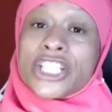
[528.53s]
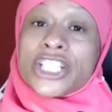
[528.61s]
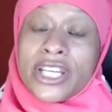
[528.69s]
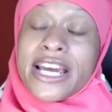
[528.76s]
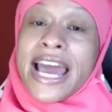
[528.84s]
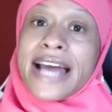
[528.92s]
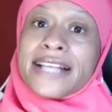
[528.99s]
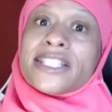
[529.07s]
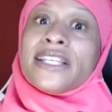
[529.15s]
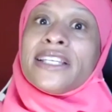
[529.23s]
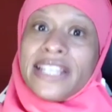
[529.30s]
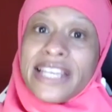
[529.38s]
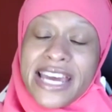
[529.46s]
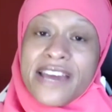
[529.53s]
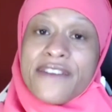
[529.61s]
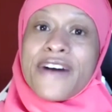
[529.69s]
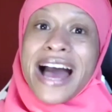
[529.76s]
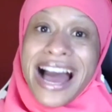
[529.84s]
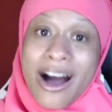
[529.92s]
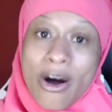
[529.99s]
actually had to leave
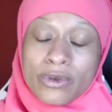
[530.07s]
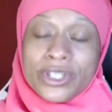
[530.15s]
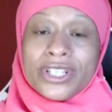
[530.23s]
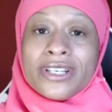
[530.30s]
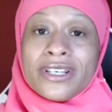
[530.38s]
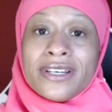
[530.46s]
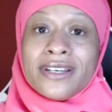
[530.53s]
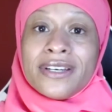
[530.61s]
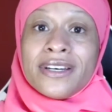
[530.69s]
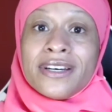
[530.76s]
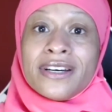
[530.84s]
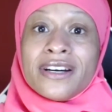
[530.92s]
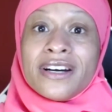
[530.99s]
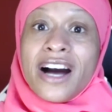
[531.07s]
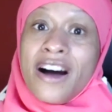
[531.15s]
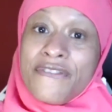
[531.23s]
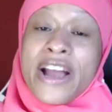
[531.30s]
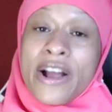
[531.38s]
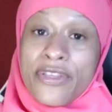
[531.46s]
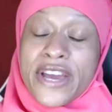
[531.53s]
out
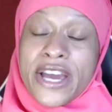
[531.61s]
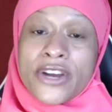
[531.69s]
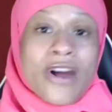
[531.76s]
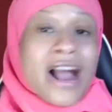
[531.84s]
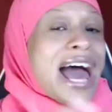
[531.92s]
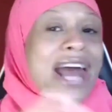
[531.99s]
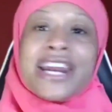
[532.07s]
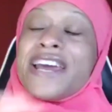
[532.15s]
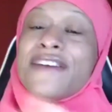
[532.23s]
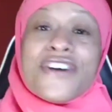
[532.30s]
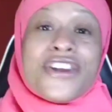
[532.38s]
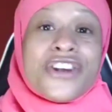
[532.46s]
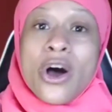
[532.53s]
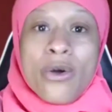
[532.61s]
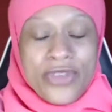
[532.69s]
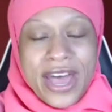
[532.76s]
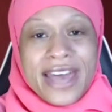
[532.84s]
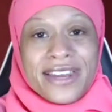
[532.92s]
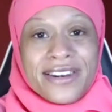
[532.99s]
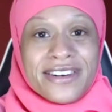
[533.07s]
of their theater. I didn't even know
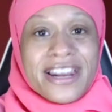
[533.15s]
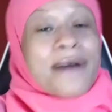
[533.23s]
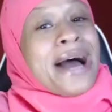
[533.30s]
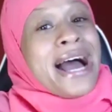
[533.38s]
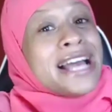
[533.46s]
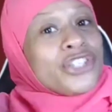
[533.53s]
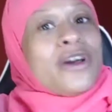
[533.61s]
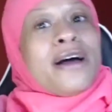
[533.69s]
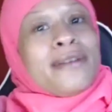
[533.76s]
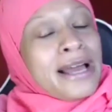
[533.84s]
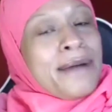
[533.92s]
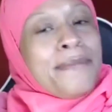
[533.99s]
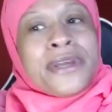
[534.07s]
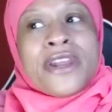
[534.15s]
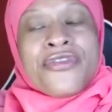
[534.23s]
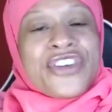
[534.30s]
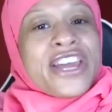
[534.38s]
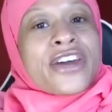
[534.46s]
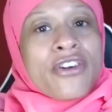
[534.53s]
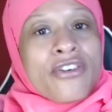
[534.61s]
that. Now, mind you, I, am in the
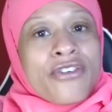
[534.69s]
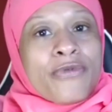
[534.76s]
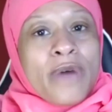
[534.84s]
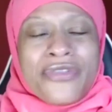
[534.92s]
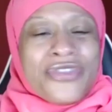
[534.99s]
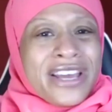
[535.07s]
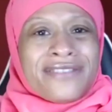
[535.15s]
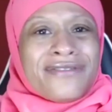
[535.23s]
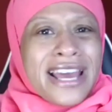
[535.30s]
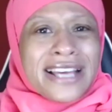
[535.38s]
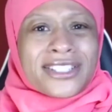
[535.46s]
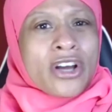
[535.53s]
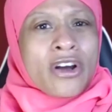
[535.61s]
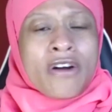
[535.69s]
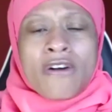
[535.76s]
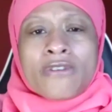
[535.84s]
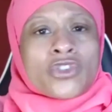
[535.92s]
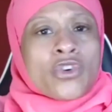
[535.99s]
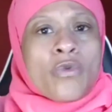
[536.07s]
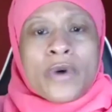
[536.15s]
theater, I think next to
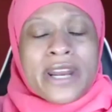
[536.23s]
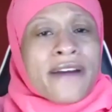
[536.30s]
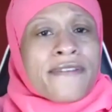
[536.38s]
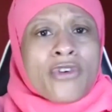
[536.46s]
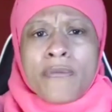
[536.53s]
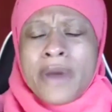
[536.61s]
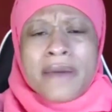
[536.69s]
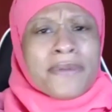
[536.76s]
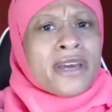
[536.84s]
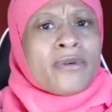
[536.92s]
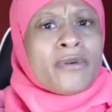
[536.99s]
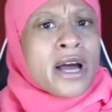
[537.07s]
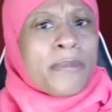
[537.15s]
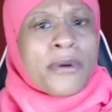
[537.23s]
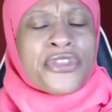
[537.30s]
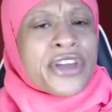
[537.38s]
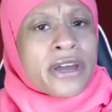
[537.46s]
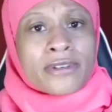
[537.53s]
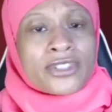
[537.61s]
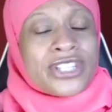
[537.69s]
hers or whatever, or maybe a couple
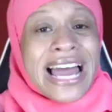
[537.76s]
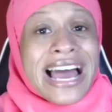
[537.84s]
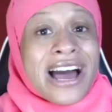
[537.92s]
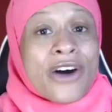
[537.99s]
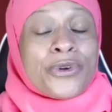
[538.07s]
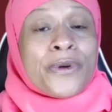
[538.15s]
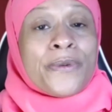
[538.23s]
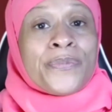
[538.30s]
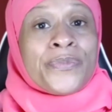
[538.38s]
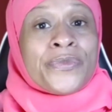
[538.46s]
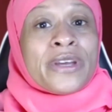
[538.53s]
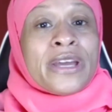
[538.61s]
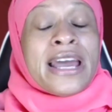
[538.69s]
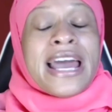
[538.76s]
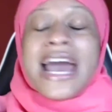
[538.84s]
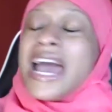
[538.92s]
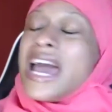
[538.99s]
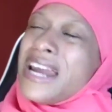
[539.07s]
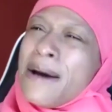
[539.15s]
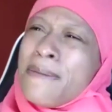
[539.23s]
theaters down.
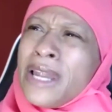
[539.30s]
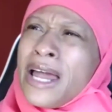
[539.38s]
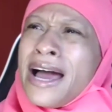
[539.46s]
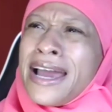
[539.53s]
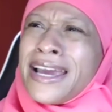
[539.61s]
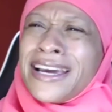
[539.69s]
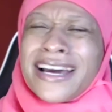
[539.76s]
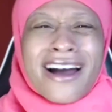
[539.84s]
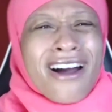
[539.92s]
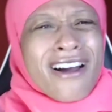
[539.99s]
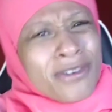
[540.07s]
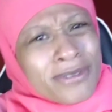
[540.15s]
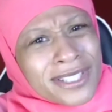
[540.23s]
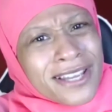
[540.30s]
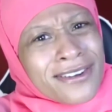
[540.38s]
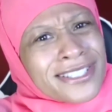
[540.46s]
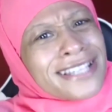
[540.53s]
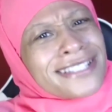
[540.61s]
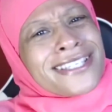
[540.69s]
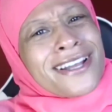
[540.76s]
And I'm like, are you
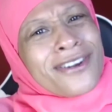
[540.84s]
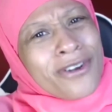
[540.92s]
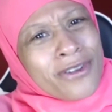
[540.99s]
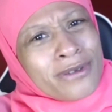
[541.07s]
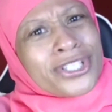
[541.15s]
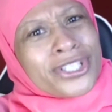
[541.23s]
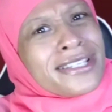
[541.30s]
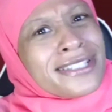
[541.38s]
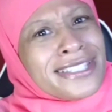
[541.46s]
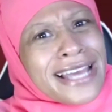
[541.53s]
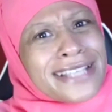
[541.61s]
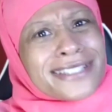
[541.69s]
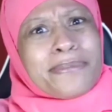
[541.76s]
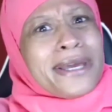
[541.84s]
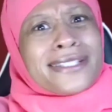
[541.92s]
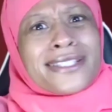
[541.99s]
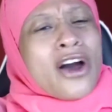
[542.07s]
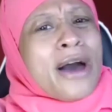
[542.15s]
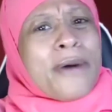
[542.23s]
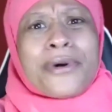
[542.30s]
serious? I said, girl, you should have texted me.
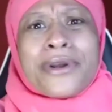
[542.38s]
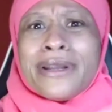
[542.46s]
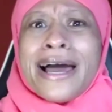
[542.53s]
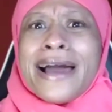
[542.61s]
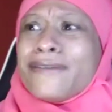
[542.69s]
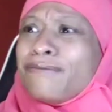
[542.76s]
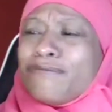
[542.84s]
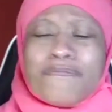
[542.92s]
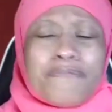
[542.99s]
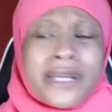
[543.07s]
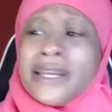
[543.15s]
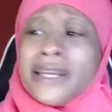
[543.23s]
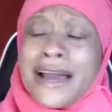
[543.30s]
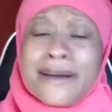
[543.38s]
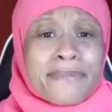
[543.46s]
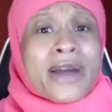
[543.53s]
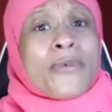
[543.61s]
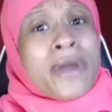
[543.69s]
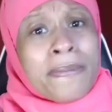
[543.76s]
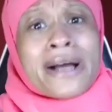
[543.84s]
And so I would have like been like, man, we